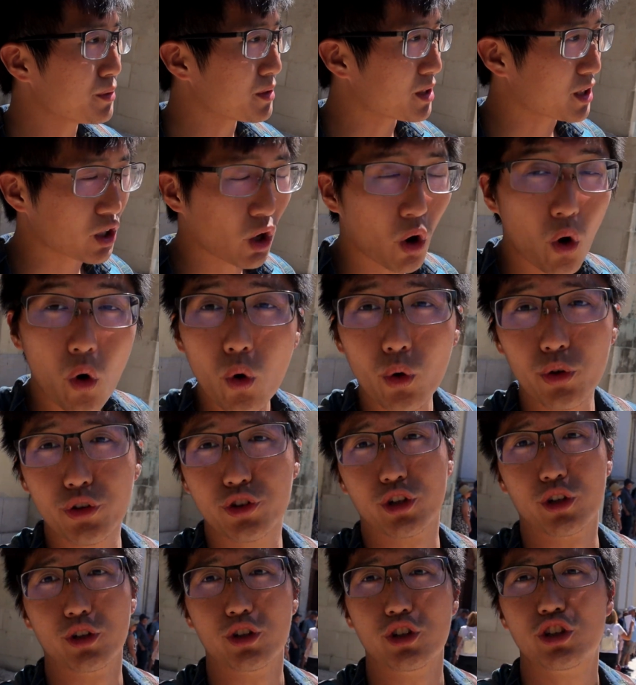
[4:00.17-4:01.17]
really old
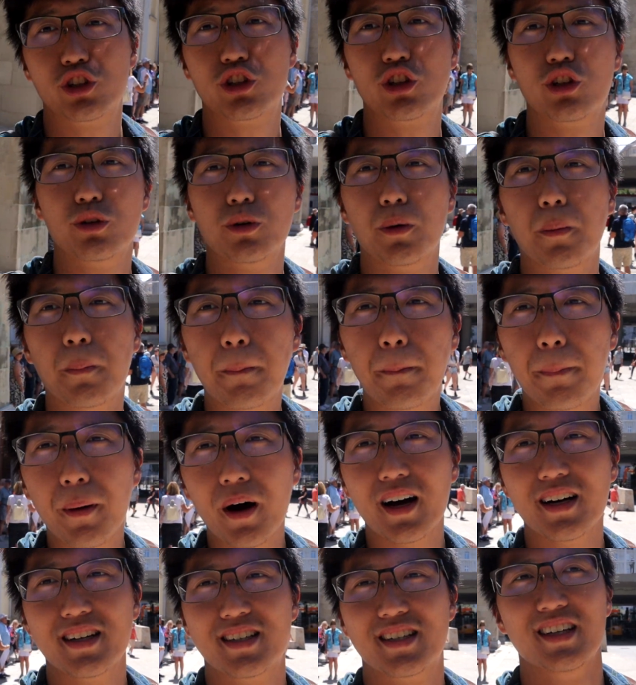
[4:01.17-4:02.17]
church too,
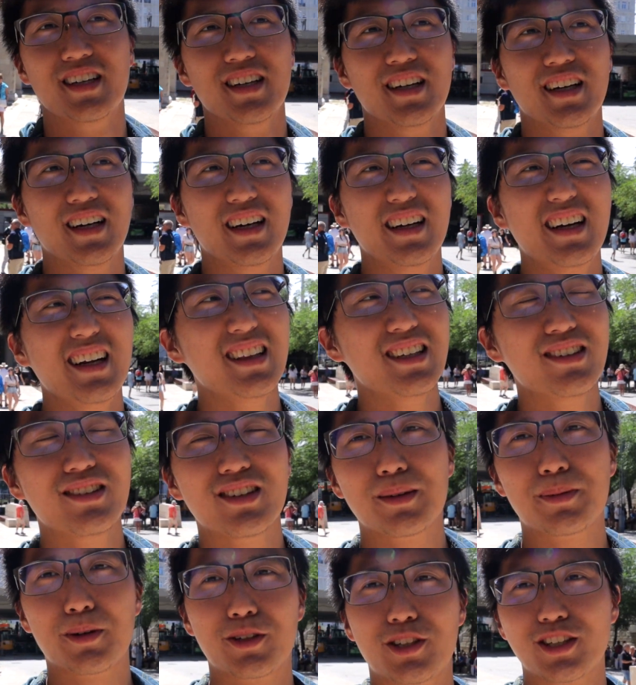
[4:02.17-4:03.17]
but nothing
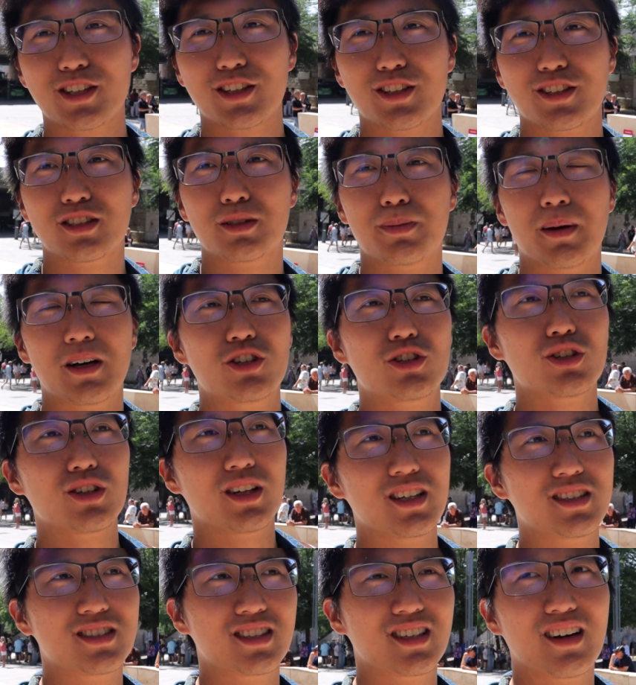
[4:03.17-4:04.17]
really particularly special.
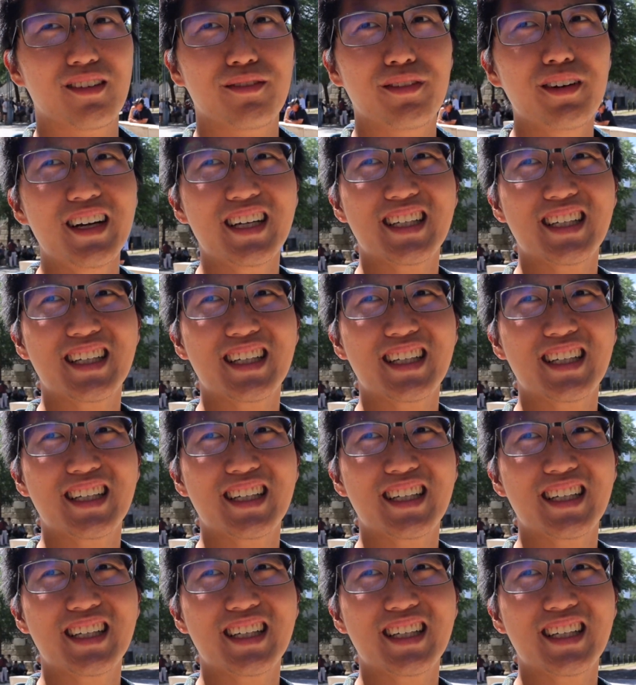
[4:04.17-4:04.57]
It's very